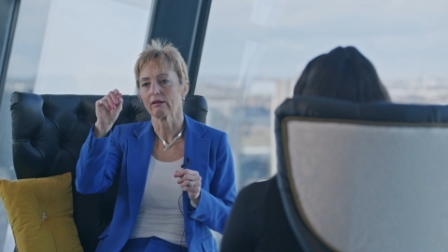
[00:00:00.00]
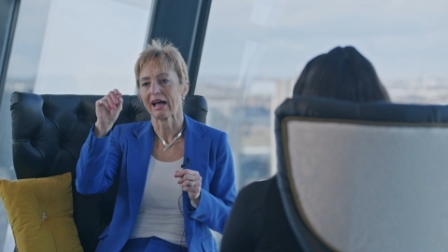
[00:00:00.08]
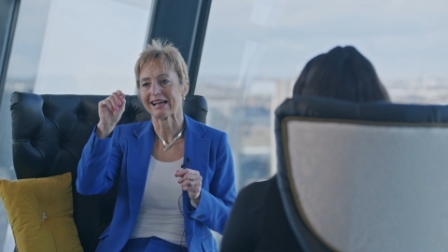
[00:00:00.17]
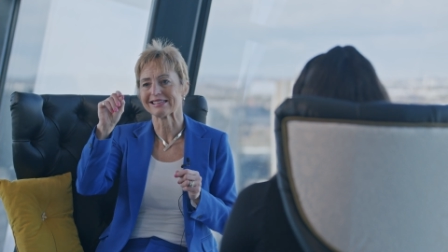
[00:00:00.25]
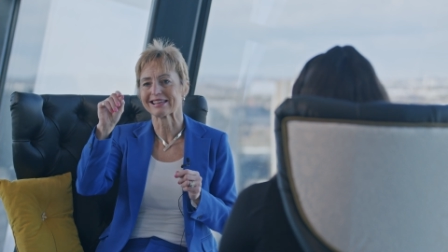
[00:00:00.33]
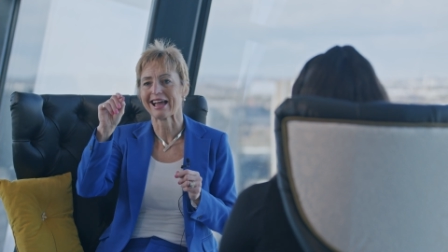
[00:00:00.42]

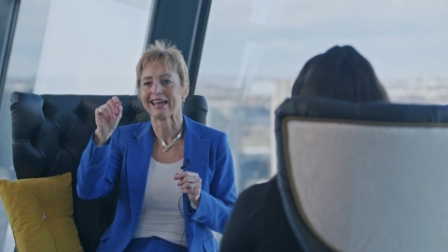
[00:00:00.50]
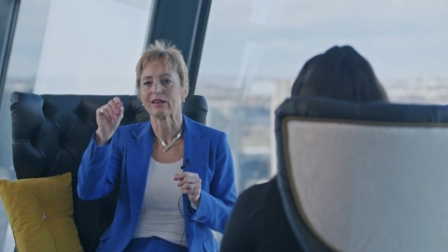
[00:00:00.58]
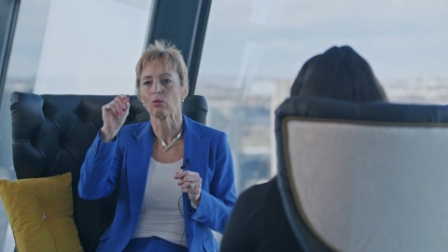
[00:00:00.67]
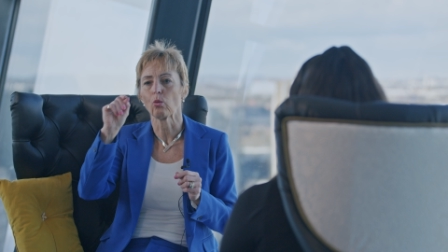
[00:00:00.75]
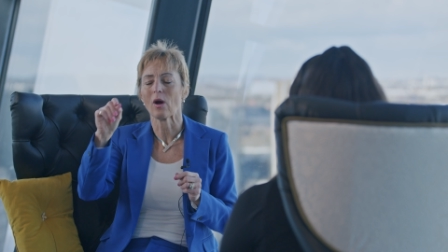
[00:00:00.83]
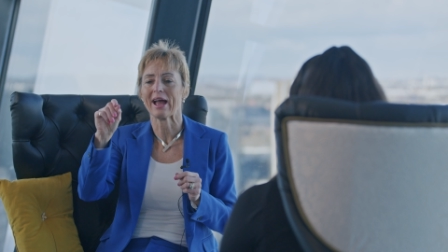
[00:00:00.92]
as a
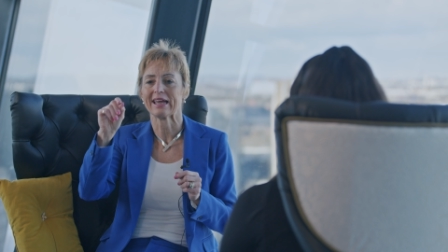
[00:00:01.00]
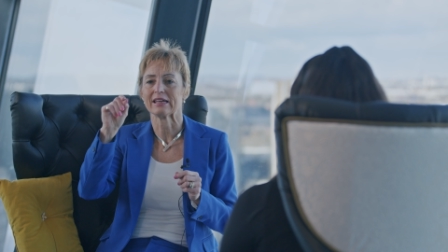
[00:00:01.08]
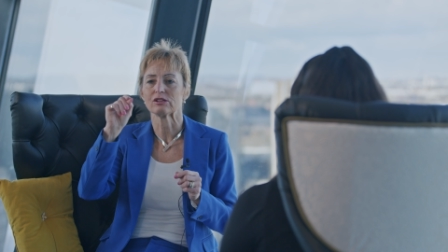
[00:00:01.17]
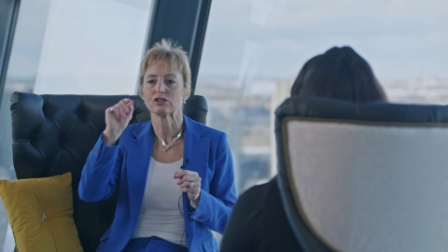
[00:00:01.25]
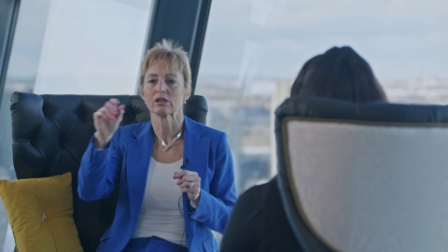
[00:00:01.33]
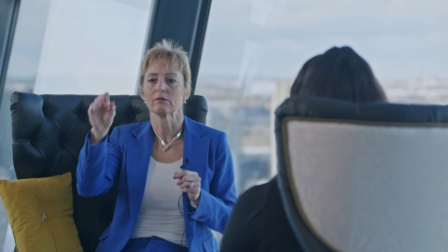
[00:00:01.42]

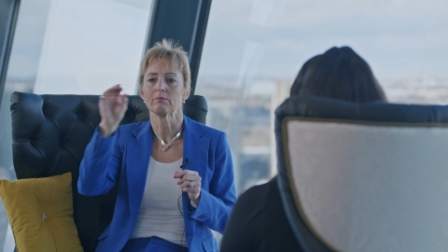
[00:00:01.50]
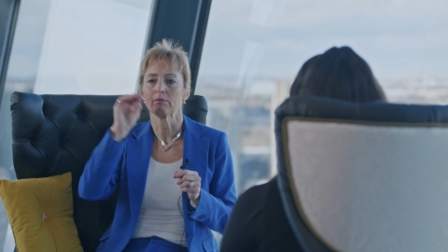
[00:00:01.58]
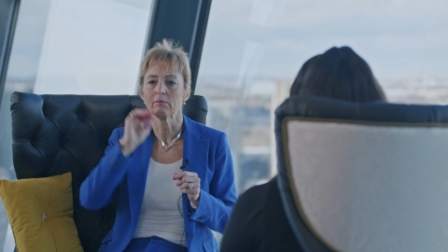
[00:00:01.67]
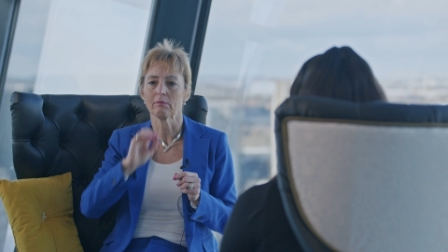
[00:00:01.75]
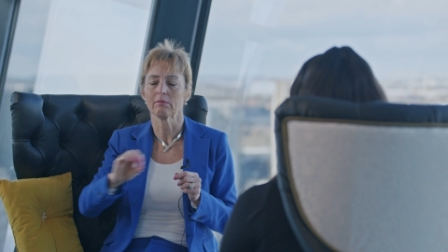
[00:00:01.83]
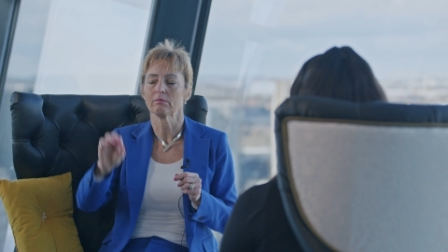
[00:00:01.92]
way to
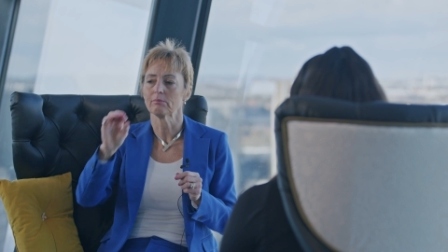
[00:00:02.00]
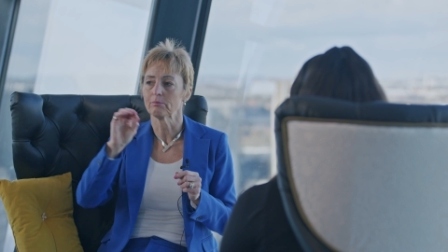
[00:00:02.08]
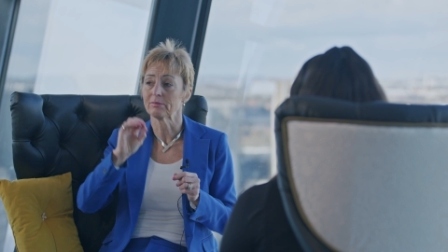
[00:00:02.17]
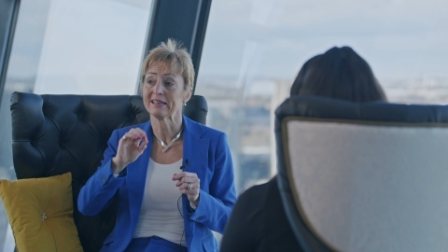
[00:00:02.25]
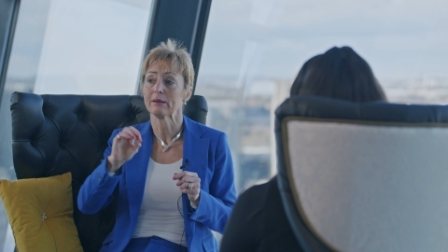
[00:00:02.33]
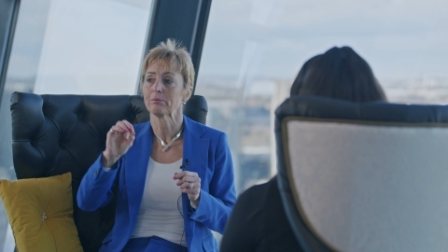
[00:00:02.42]

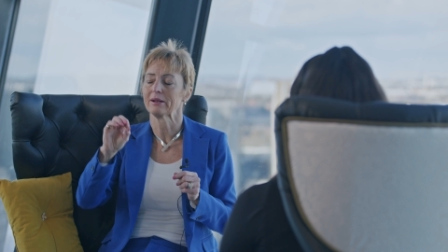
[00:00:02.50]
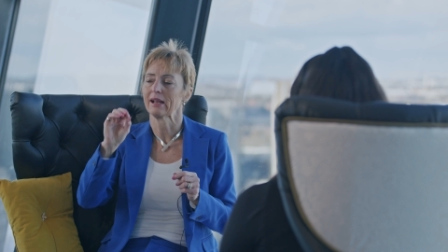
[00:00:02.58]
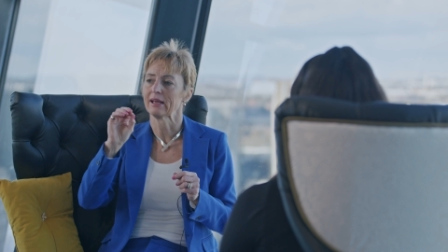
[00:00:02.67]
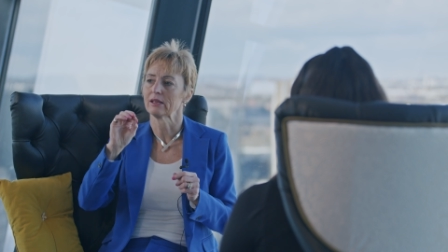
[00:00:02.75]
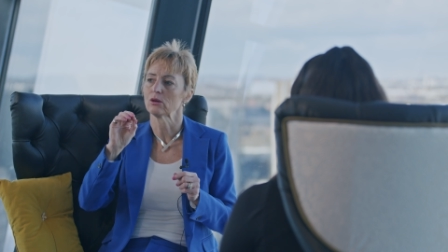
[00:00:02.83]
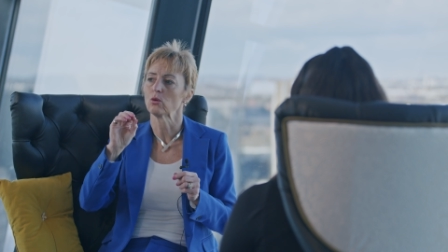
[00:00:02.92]

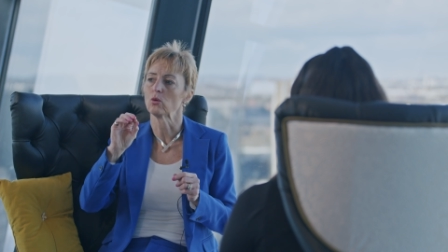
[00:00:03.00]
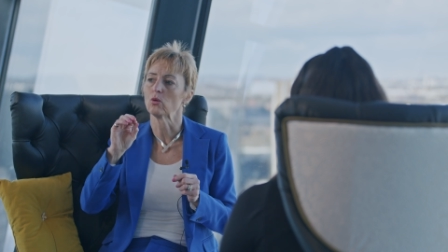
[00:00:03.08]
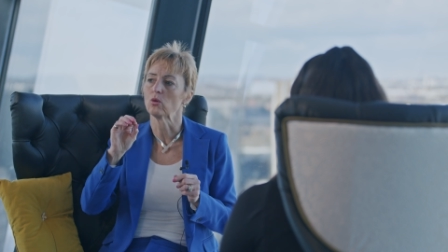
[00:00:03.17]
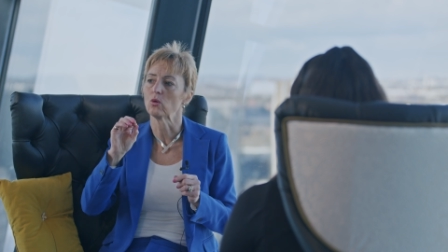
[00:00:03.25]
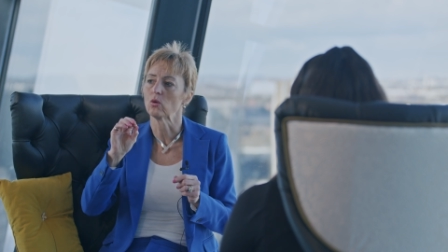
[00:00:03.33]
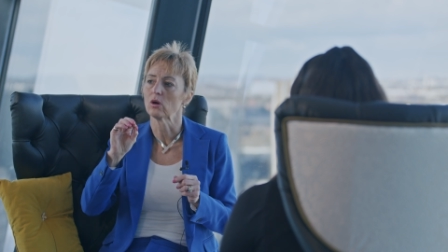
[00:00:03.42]
manipulate
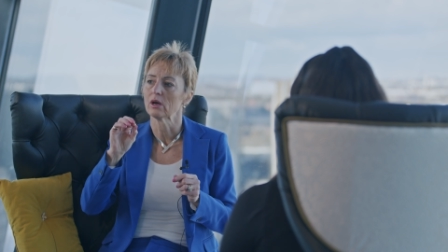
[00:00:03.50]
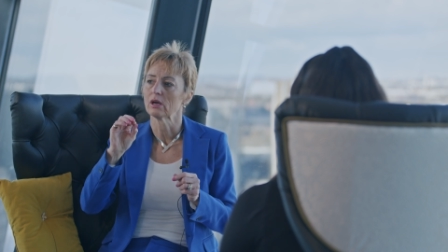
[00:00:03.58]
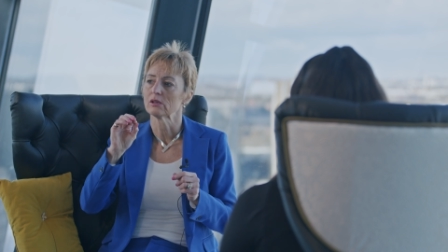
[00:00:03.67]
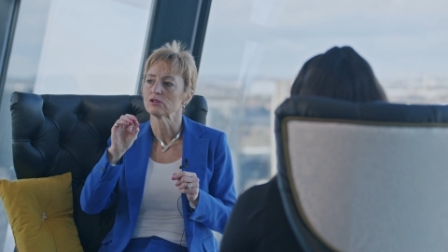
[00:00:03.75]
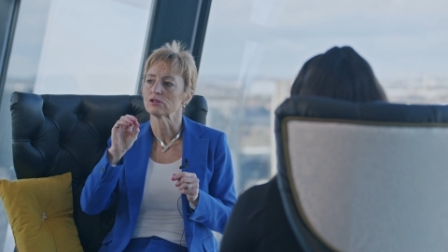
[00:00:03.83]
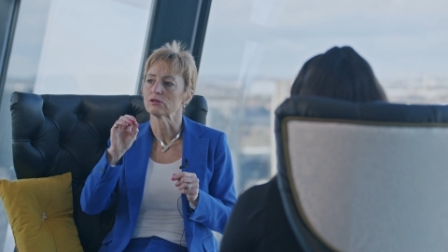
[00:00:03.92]
or
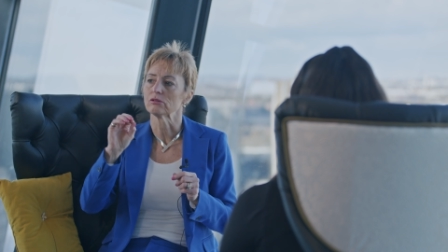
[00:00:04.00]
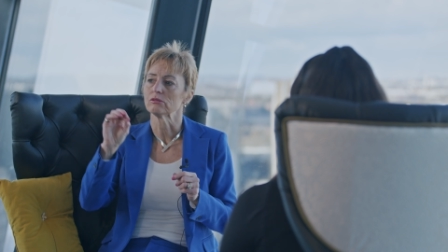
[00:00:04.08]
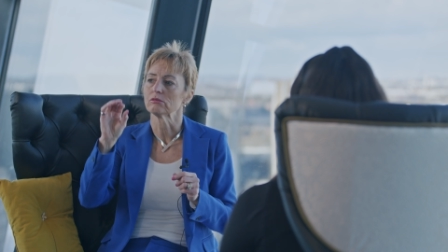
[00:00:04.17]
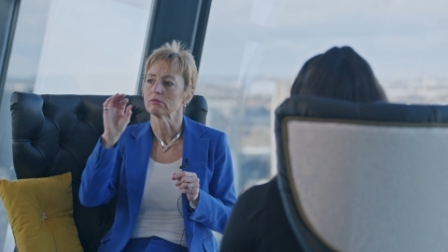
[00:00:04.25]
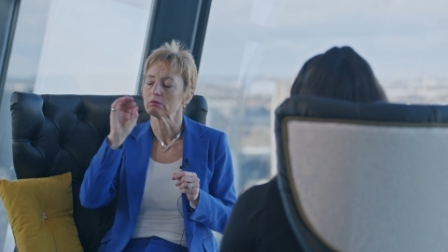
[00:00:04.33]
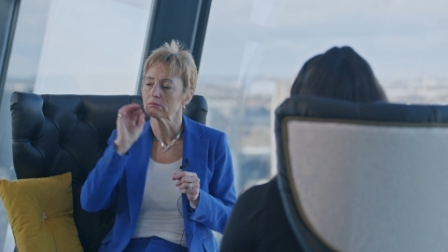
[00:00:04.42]

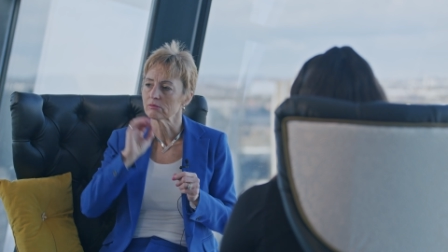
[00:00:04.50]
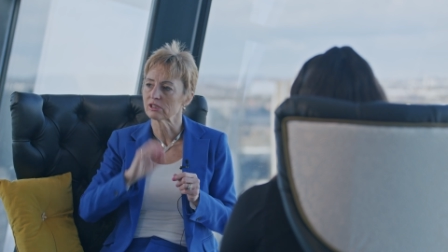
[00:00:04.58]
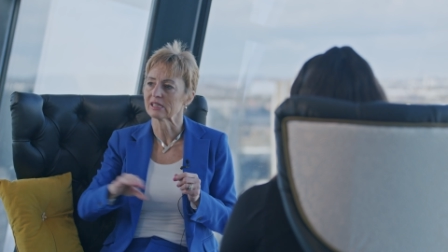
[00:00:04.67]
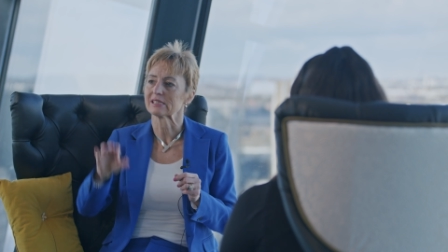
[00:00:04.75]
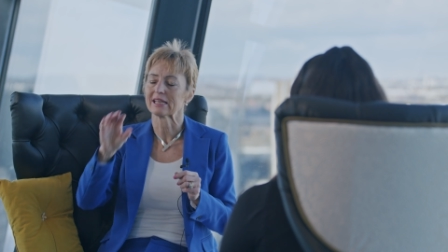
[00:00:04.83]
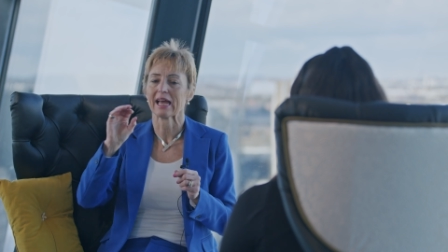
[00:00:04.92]
to
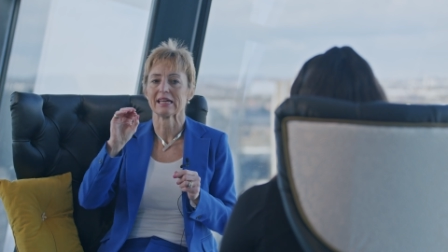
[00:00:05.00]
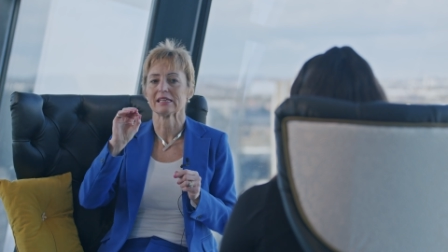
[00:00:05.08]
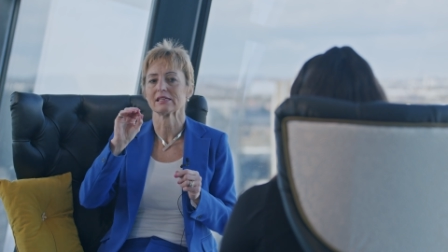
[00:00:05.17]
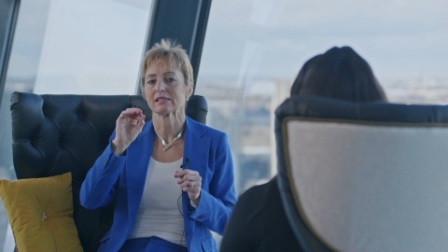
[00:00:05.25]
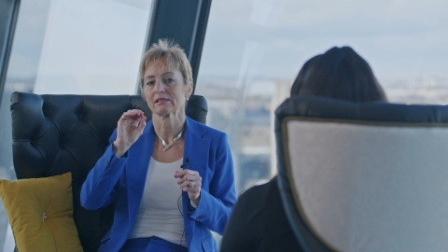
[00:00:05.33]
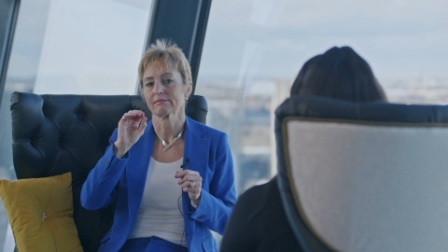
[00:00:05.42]

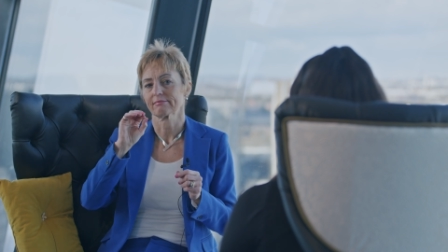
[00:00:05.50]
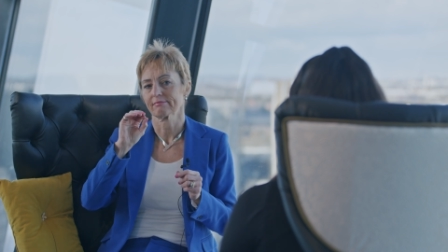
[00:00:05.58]
dictate.